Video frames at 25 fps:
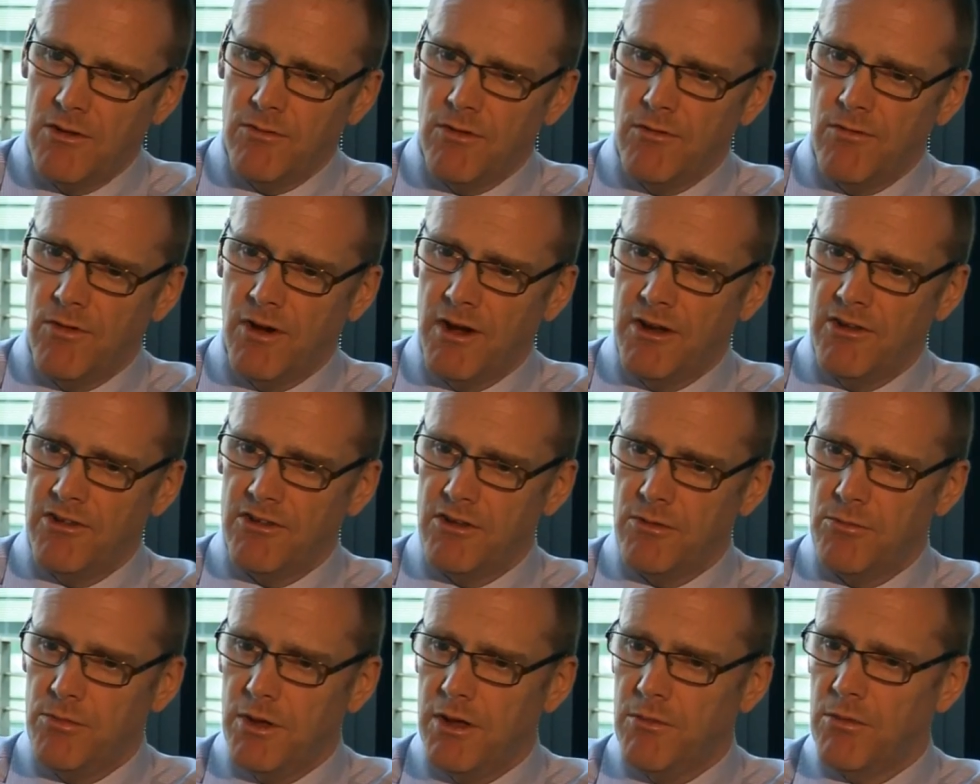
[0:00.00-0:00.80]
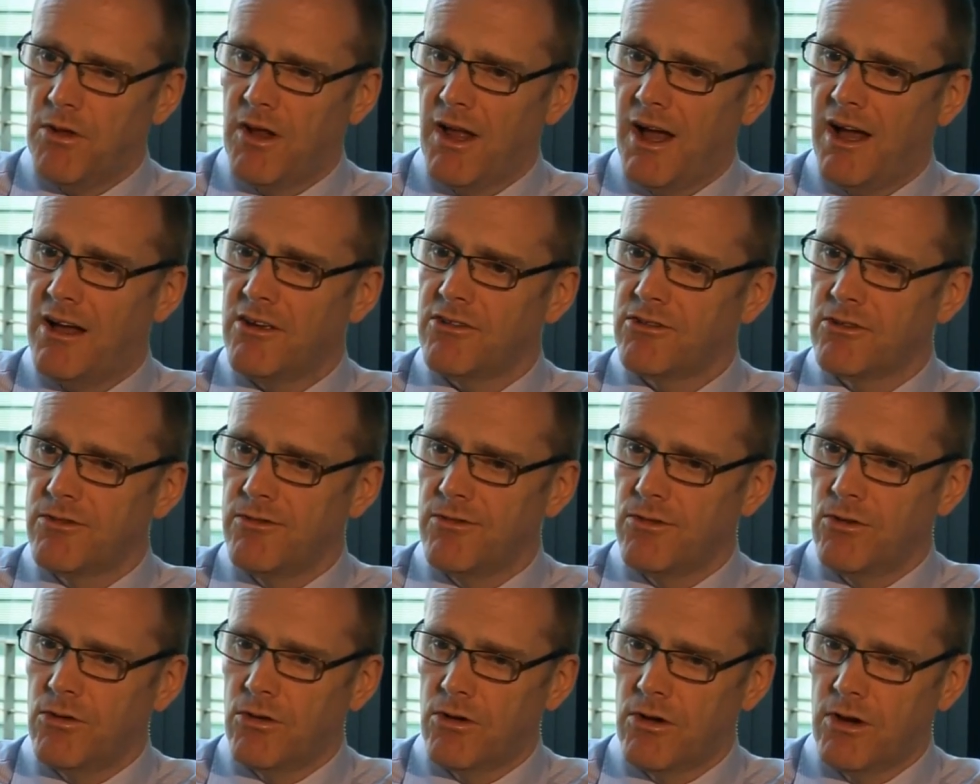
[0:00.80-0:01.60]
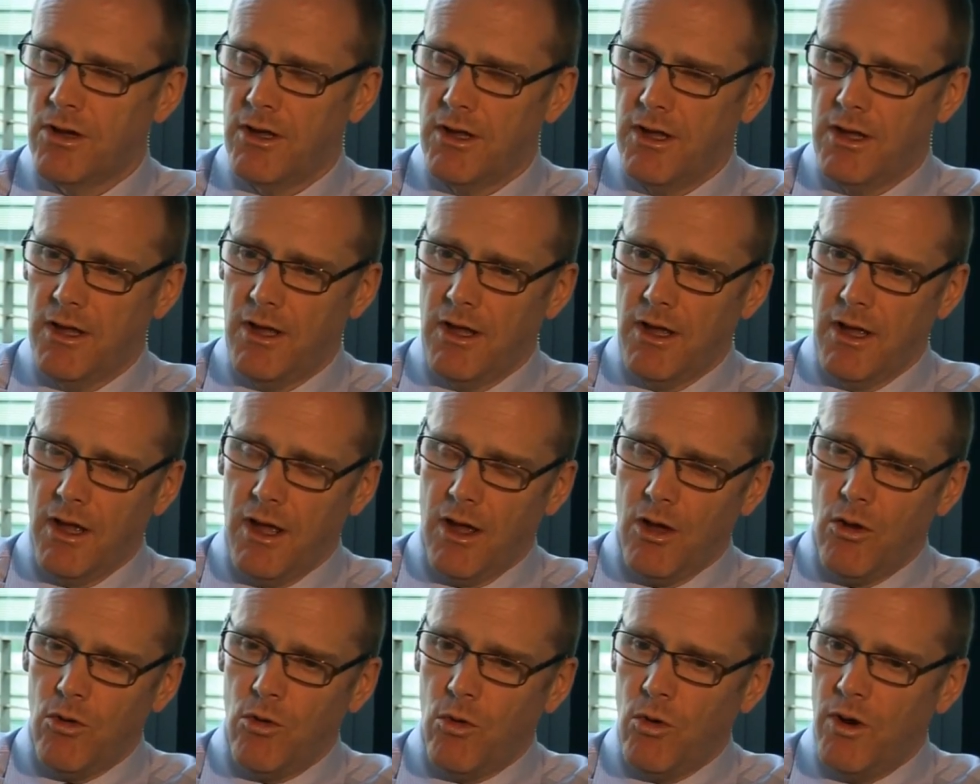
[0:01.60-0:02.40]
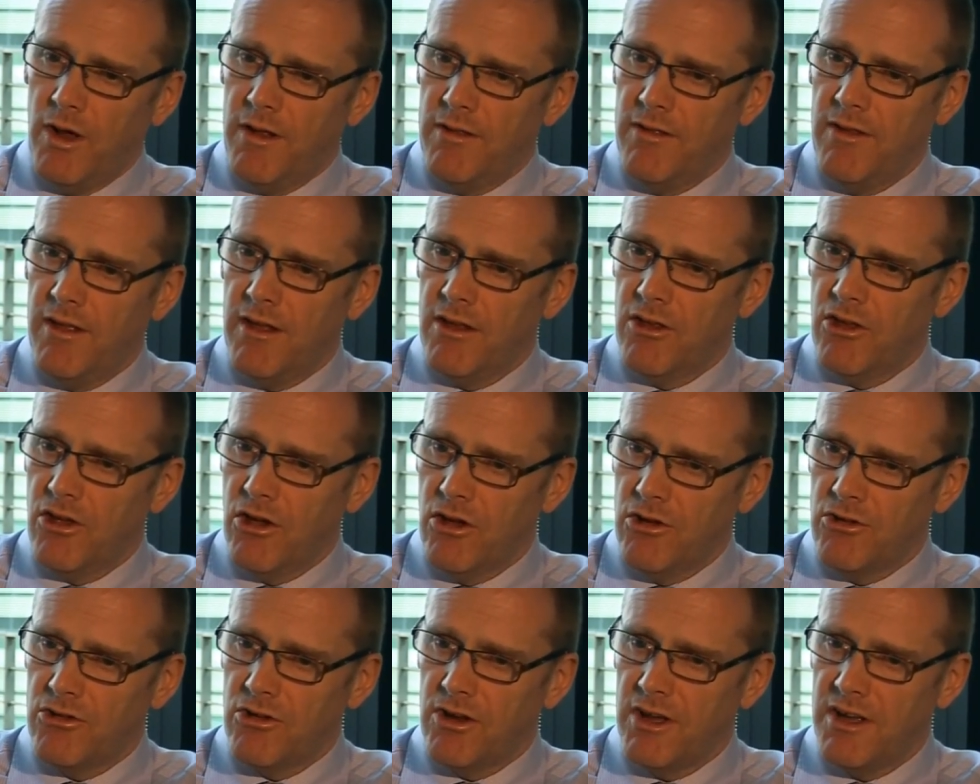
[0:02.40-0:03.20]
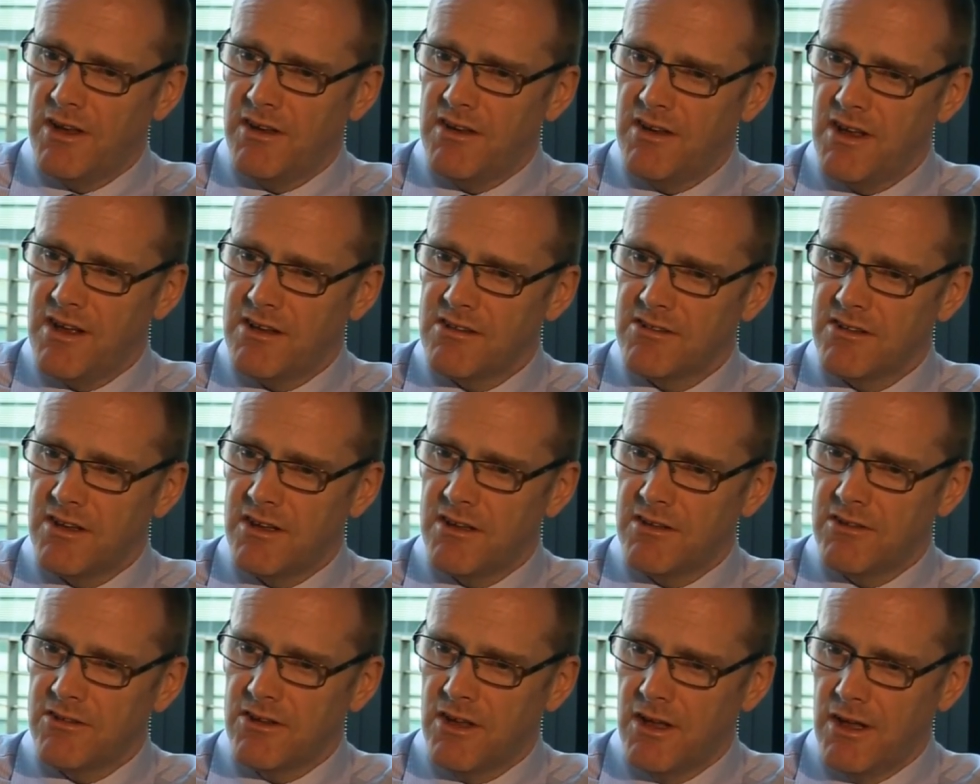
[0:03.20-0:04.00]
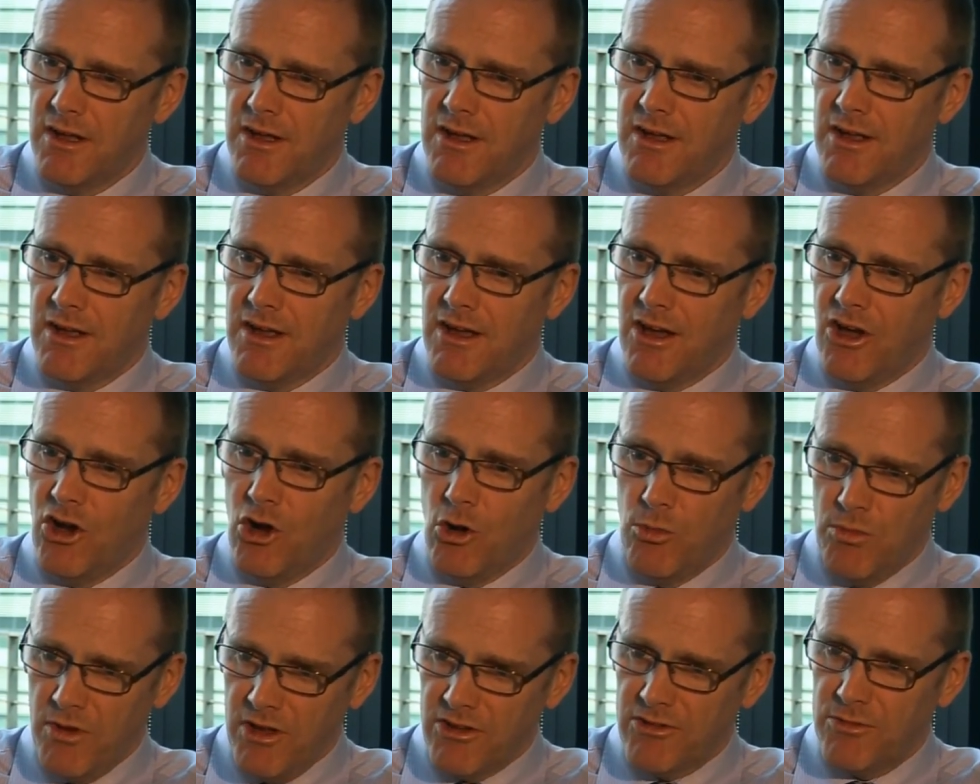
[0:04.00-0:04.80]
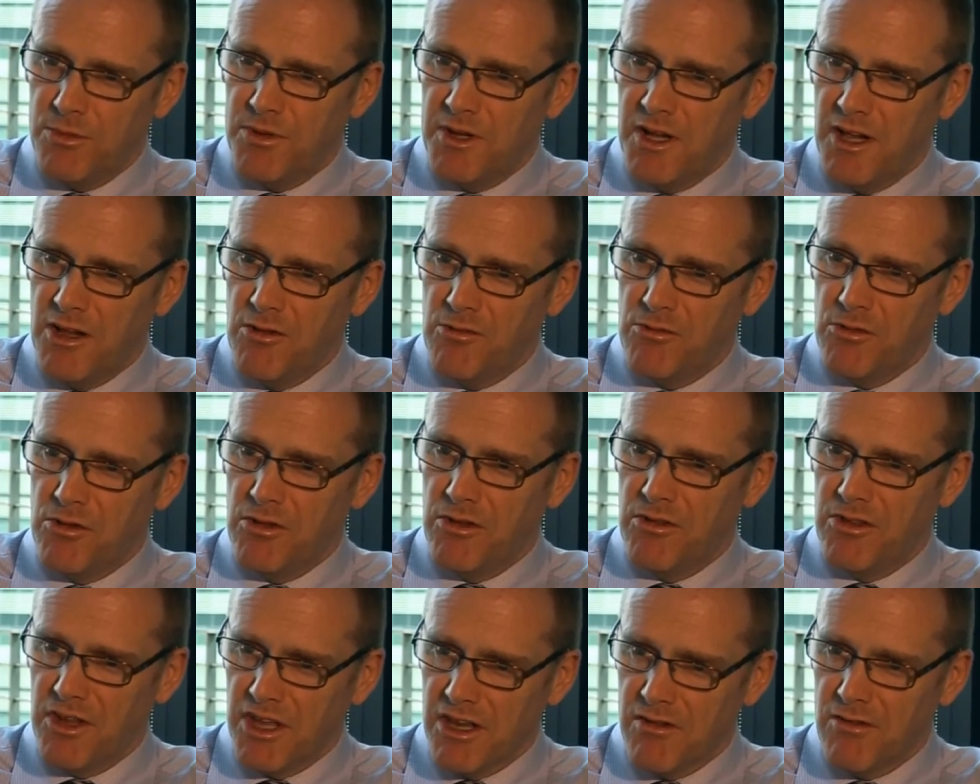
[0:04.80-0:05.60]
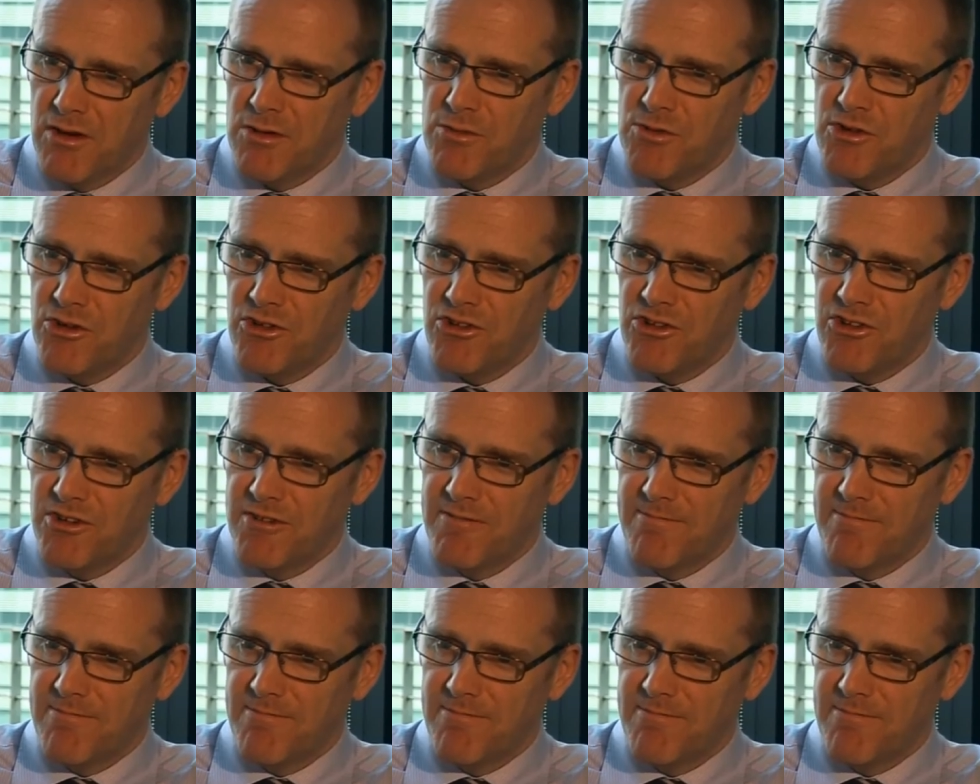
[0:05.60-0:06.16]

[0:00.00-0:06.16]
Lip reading: of advice that people ask for when they encounter hidden assets. I hope that's been helpful. Thank you very much.